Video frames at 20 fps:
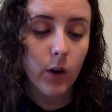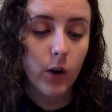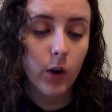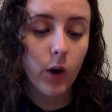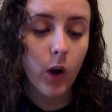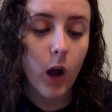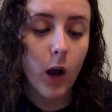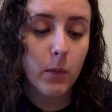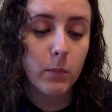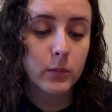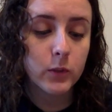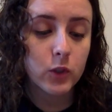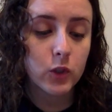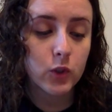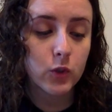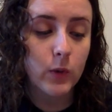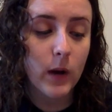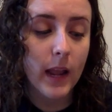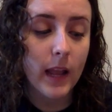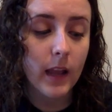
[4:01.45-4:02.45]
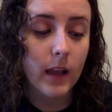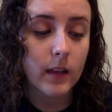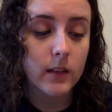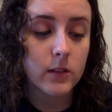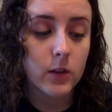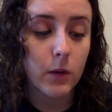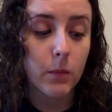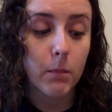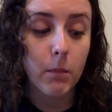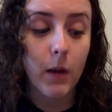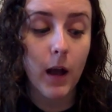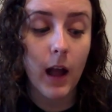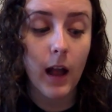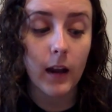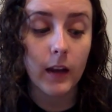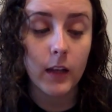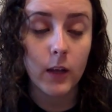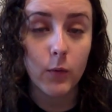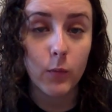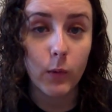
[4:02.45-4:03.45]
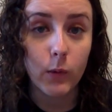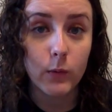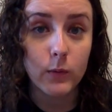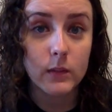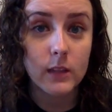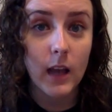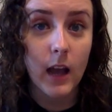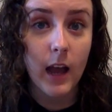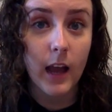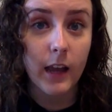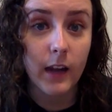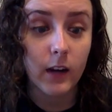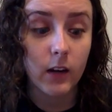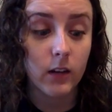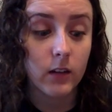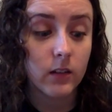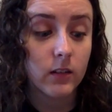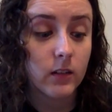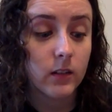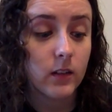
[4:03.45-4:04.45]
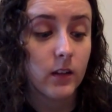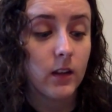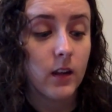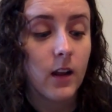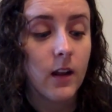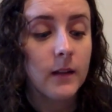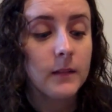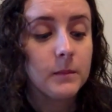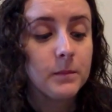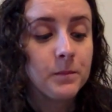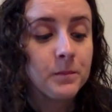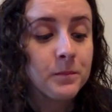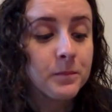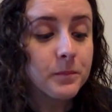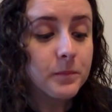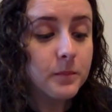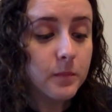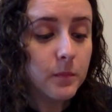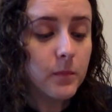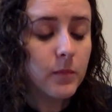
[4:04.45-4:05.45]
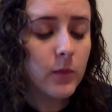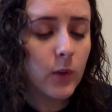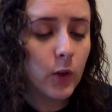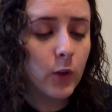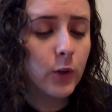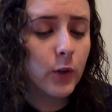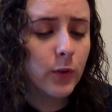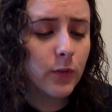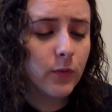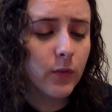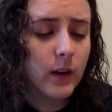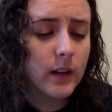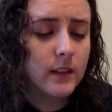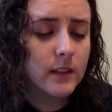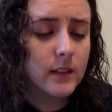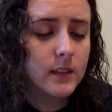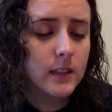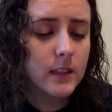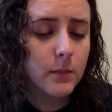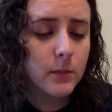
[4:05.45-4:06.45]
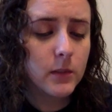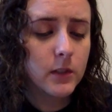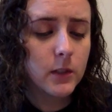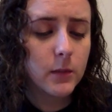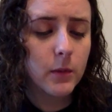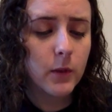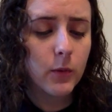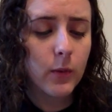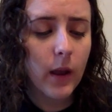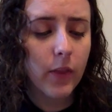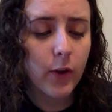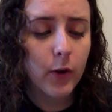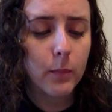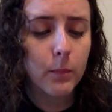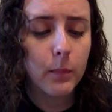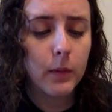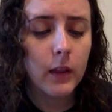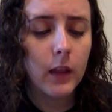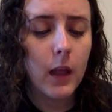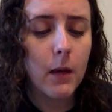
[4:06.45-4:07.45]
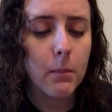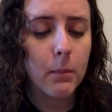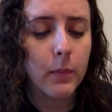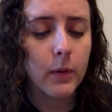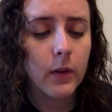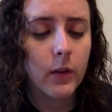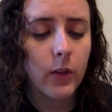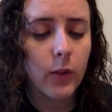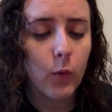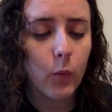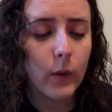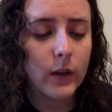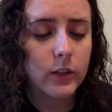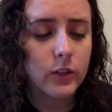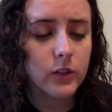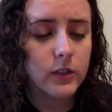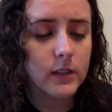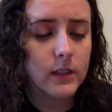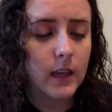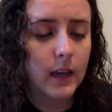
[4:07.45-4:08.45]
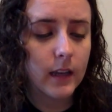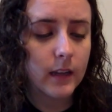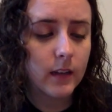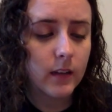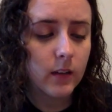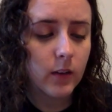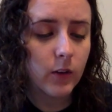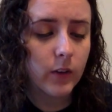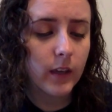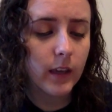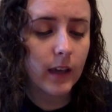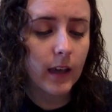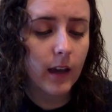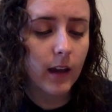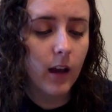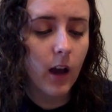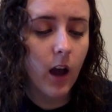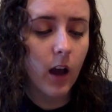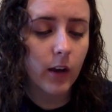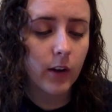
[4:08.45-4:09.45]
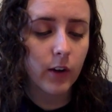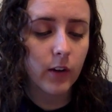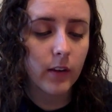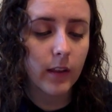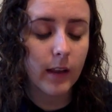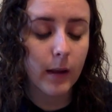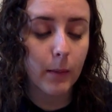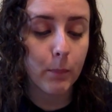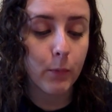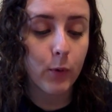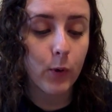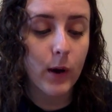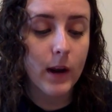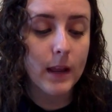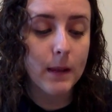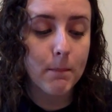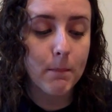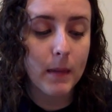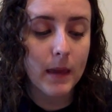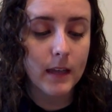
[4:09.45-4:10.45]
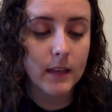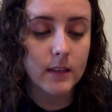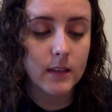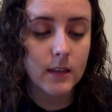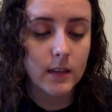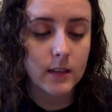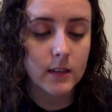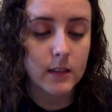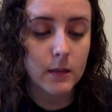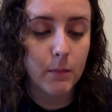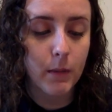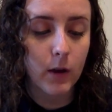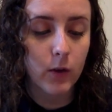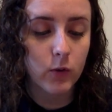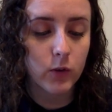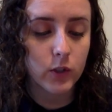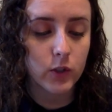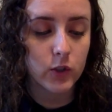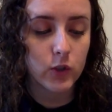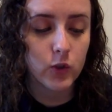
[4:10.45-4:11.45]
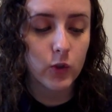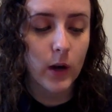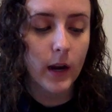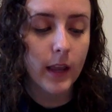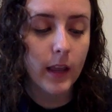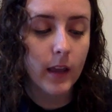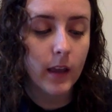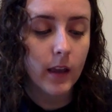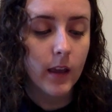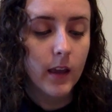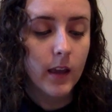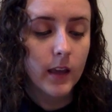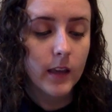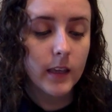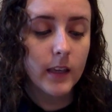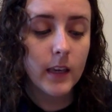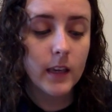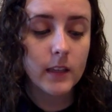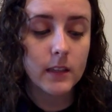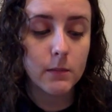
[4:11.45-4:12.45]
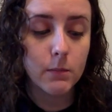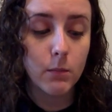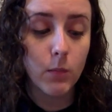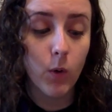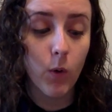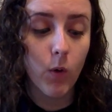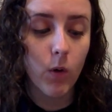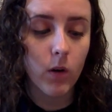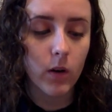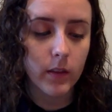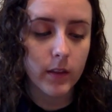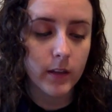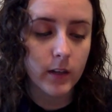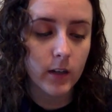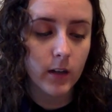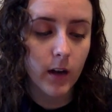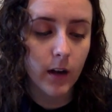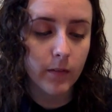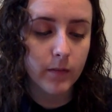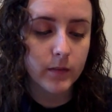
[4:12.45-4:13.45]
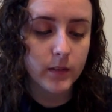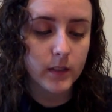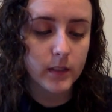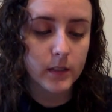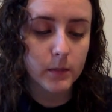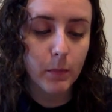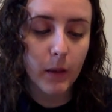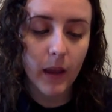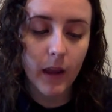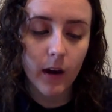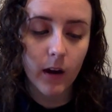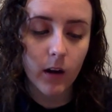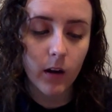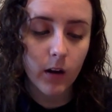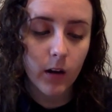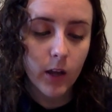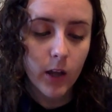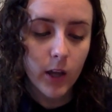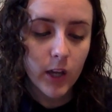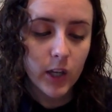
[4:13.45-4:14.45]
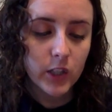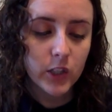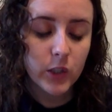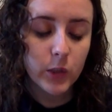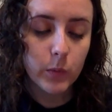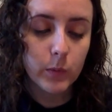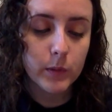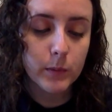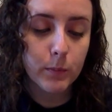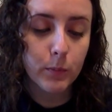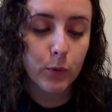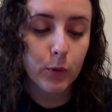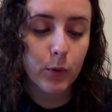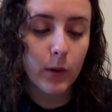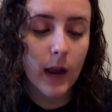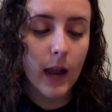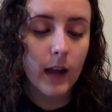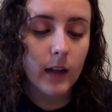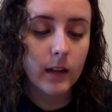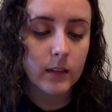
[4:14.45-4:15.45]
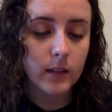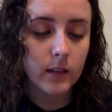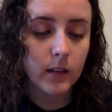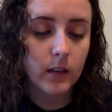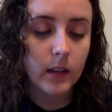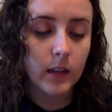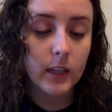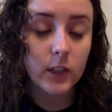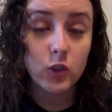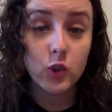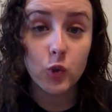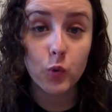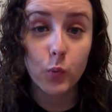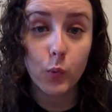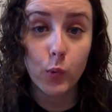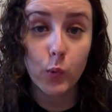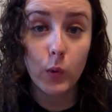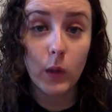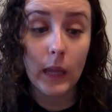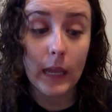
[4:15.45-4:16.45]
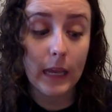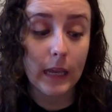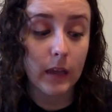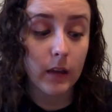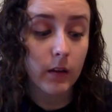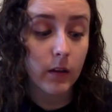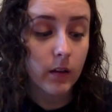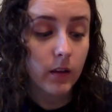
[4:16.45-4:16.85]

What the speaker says: Her hump shrank as her body rose higher. Your friend seems to be rather plump, the witch said, looking at Connor like a praying mantis about to strike. He has more than enough to spare. She was practically drooling.